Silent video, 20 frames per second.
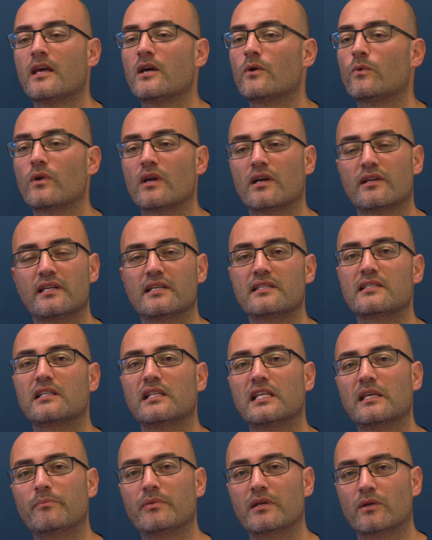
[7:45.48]
we are not
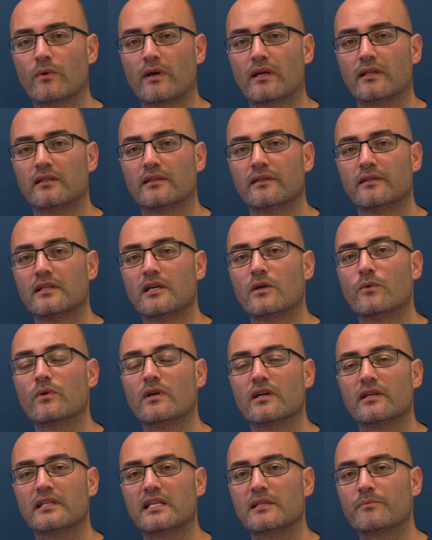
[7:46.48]
sleeping well, we
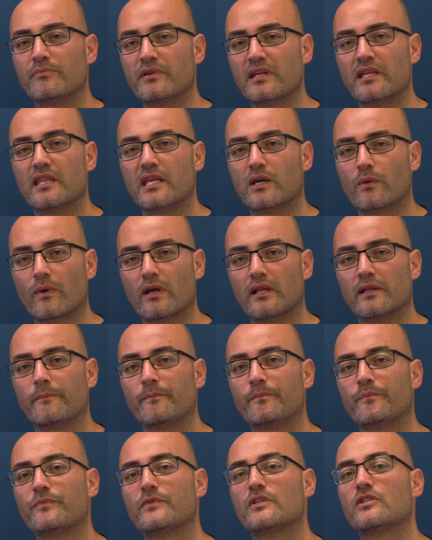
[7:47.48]
are not breathing well.
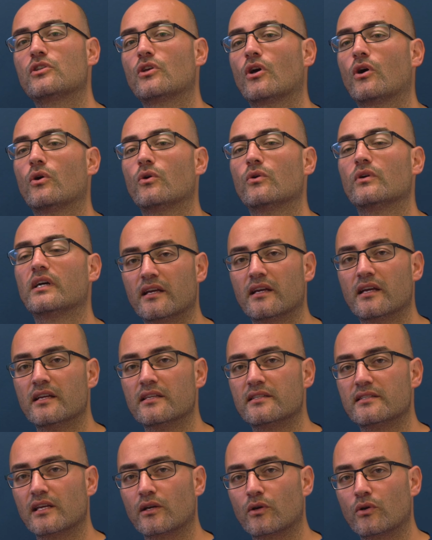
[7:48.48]
So
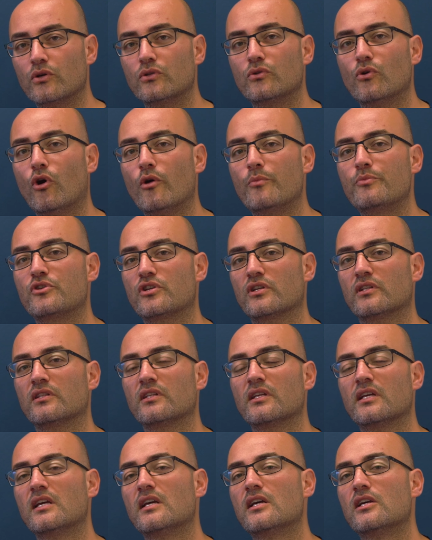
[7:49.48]
it's a good option
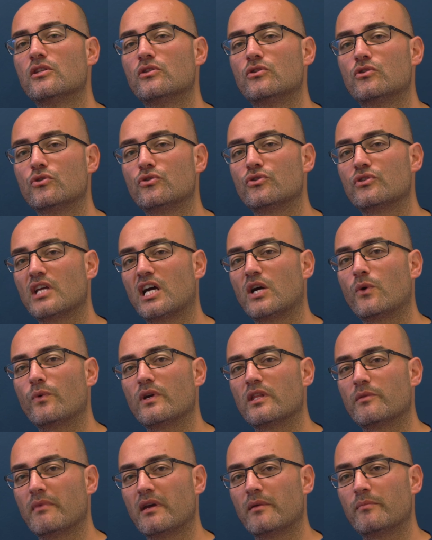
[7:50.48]
to start
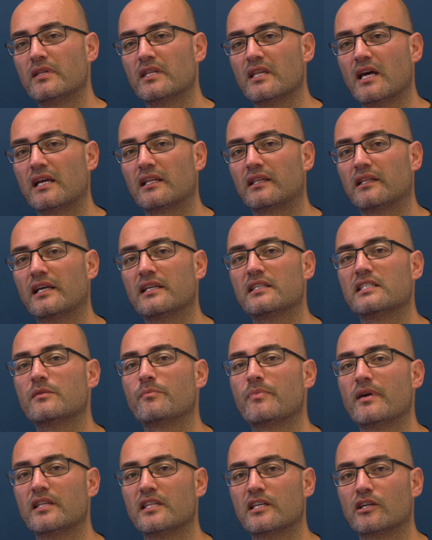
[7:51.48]
with maybe night lace
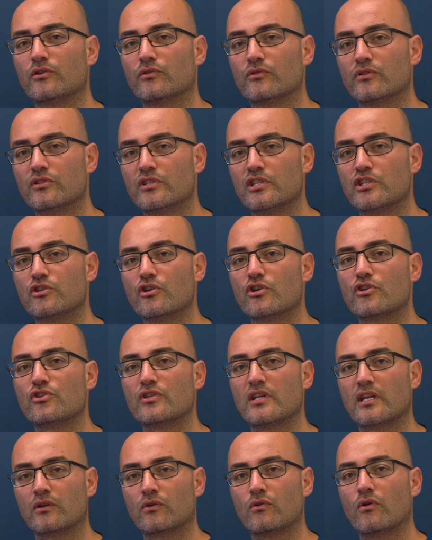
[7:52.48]
depending on the
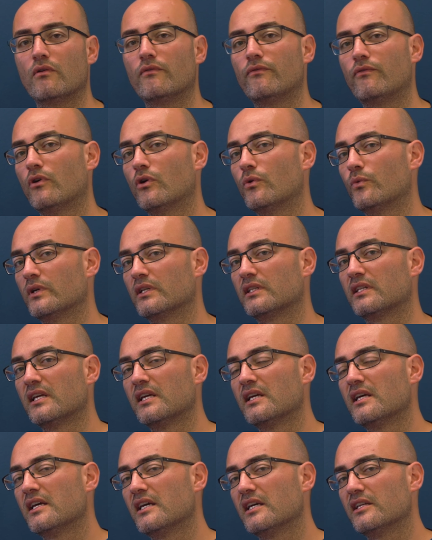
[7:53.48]
situation and go forward
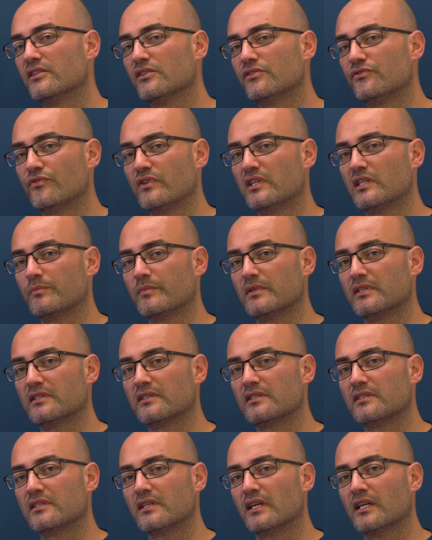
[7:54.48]
in the treatment
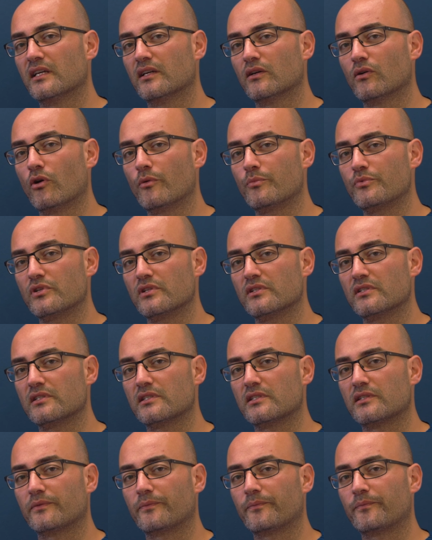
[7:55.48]
options.
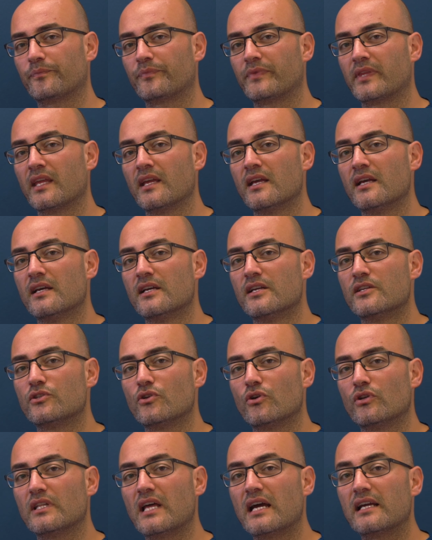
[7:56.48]

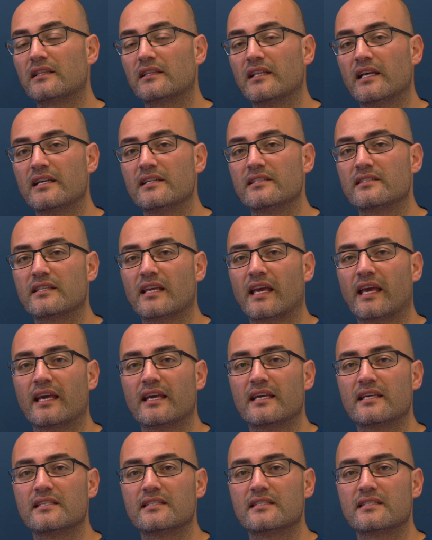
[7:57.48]
So night lace
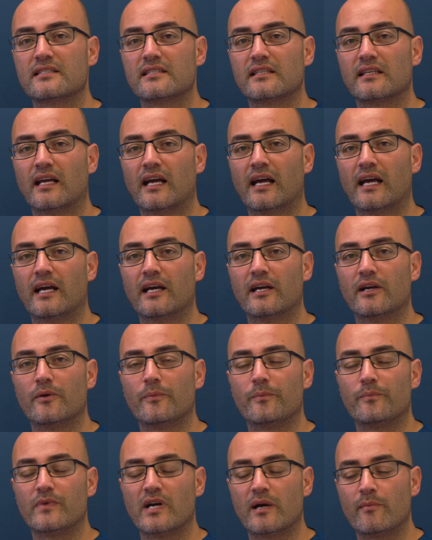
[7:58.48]
is,
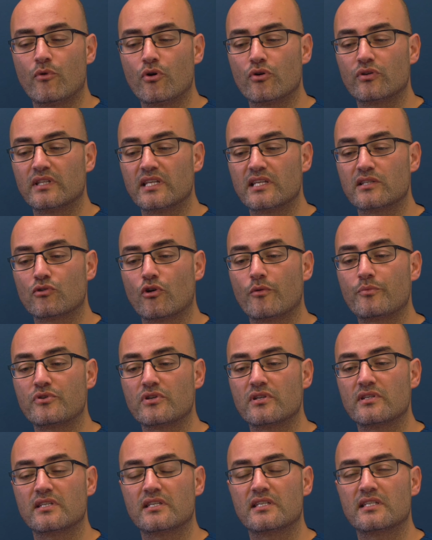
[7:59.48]
among these
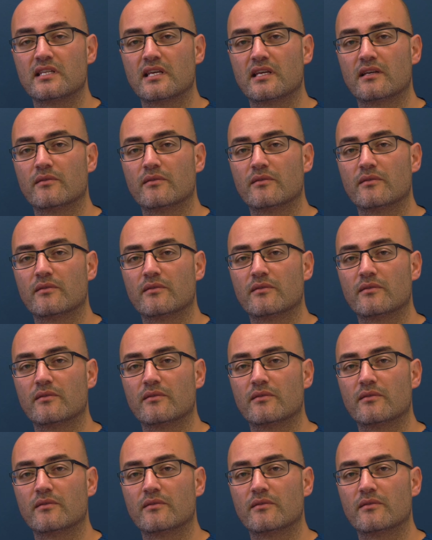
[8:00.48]
options, is the